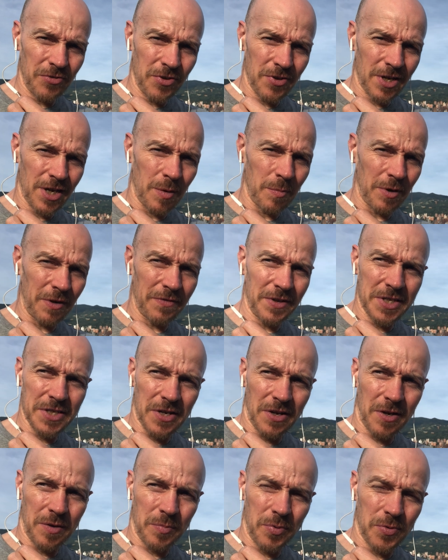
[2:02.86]
you a couple of
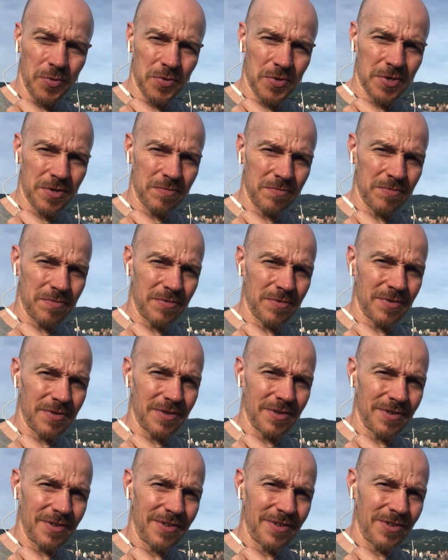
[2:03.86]
examples
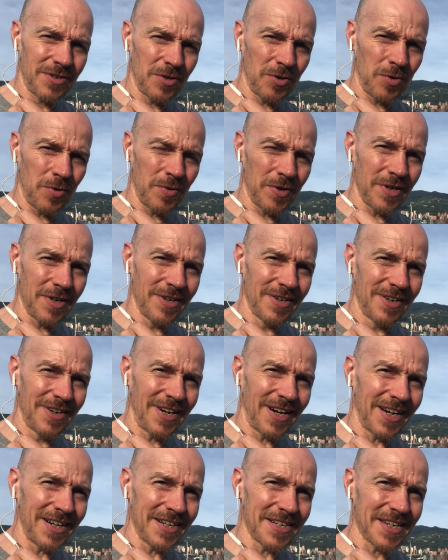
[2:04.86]
to
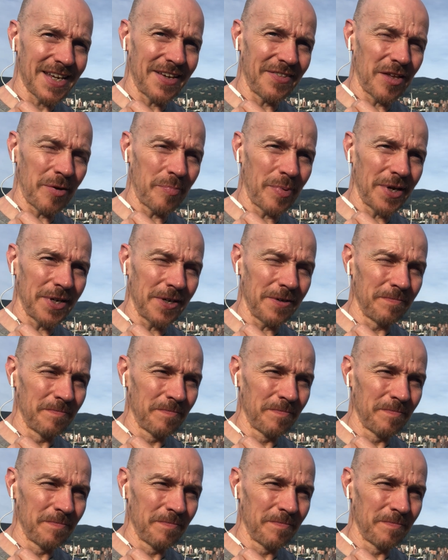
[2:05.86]
understand that better.